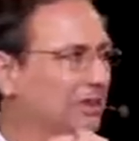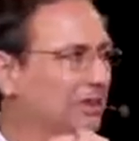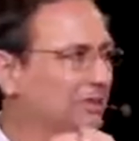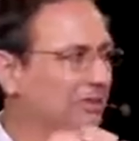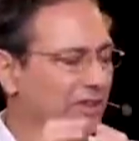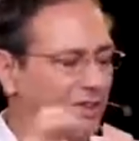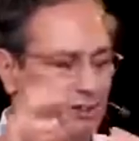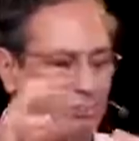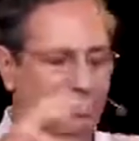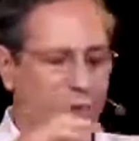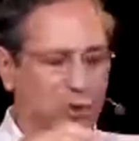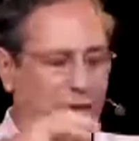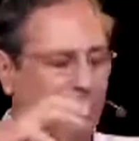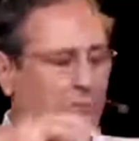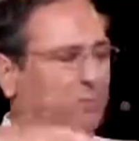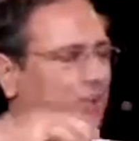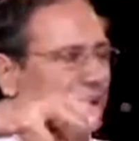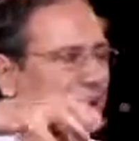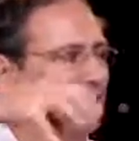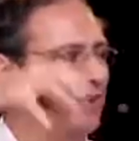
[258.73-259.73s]
and then
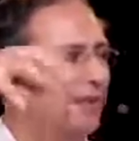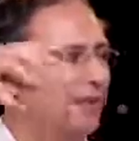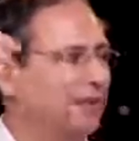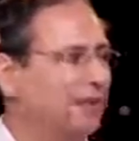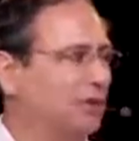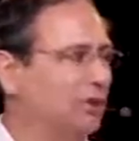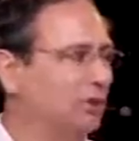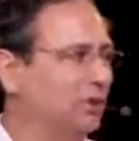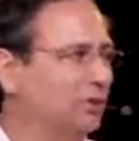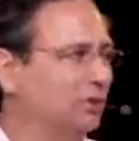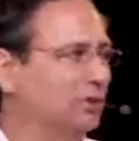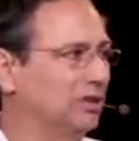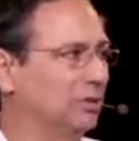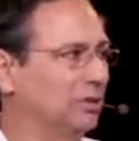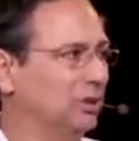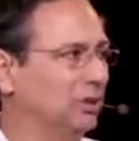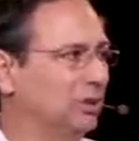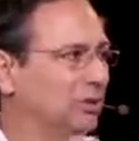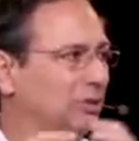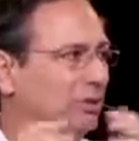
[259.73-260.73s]
multiply that a lot
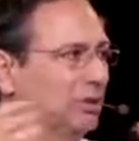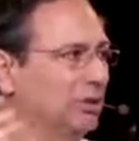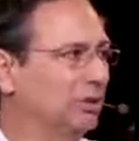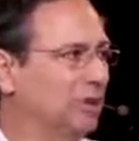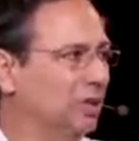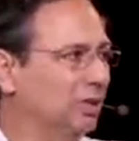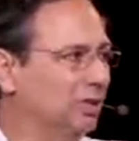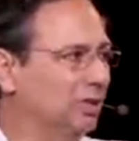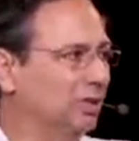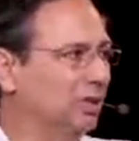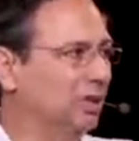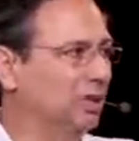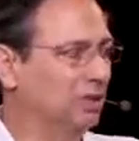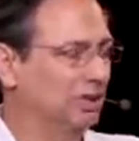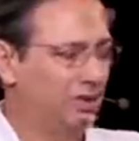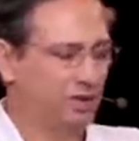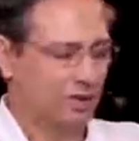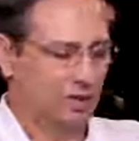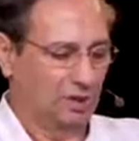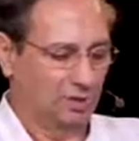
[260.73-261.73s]
according to
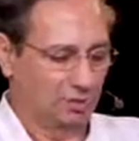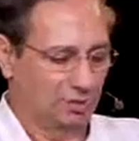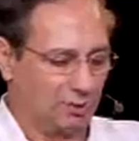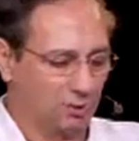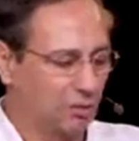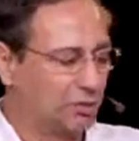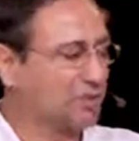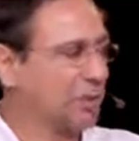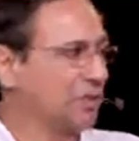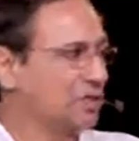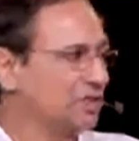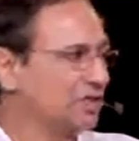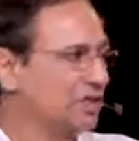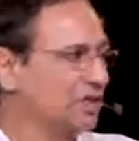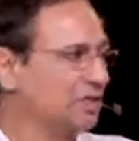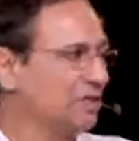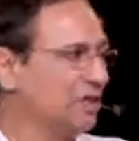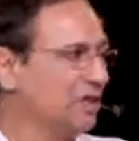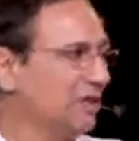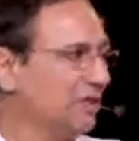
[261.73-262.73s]
the
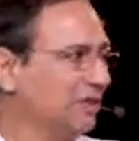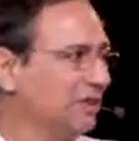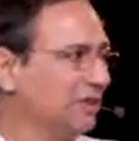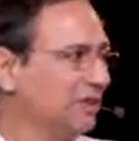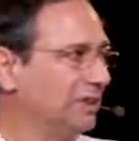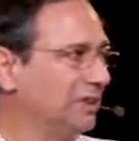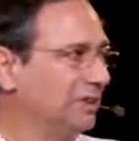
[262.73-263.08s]
resources you have.